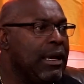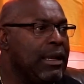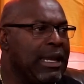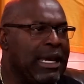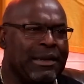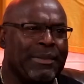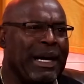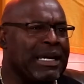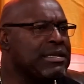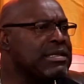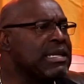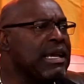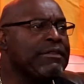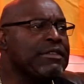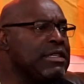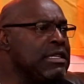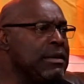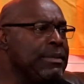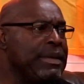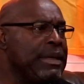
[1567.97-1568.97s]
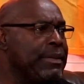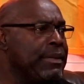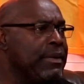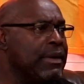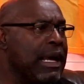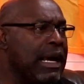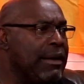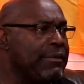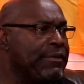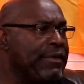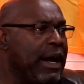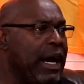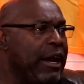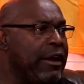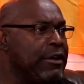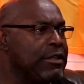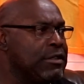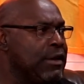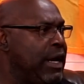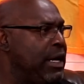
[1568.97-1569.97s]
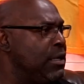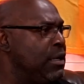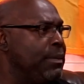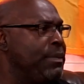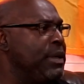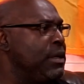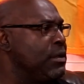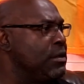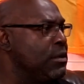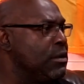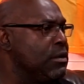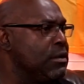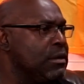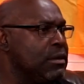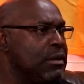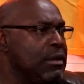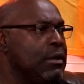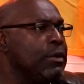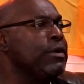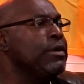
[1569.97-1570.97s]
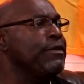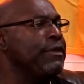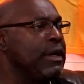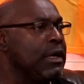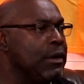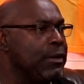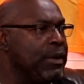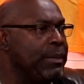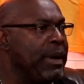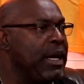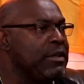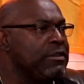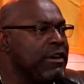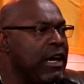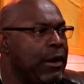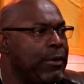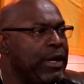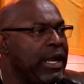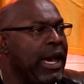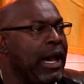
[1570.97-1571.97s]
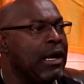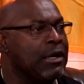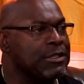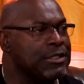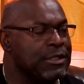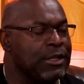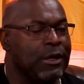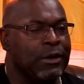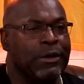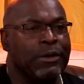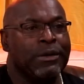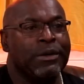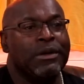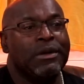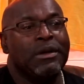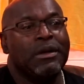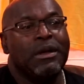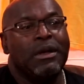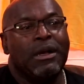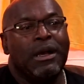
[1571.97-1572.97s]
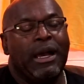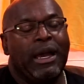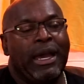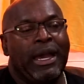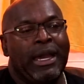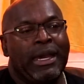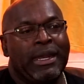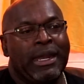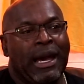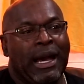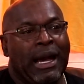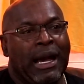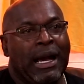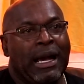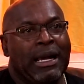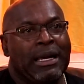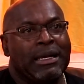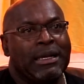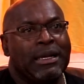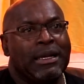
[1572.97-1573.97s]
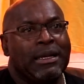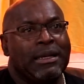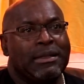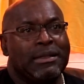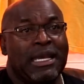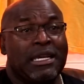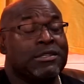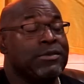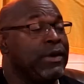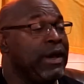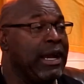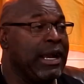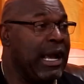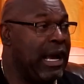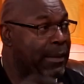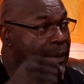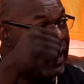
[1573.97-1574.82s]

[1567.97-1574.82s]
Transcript: Like about 17 people got fired. So I ended up in Louisville with my tryout with Al Snow. And that's where I got